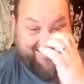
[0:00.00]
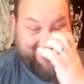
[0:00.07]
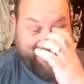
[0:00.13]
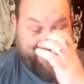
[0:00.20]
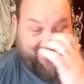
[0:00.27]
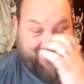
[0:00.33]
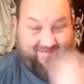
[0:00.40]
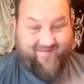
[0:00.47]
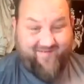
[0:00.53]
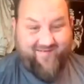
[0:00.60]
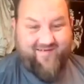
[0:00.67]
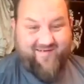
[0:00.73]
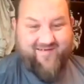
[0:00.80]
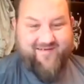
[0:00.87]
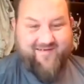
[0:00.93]

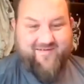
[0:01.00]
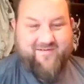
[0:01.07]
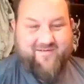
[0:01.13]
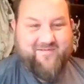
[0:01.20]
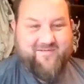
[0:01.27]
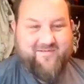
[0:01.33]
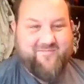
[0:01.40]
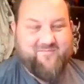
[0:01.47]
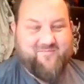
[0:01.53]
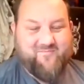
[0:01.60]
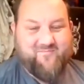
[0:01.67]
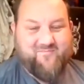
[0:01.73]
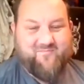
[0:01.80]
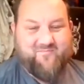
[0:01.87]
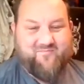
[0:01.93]

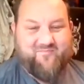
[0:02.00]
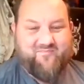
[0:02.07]
(not speaking)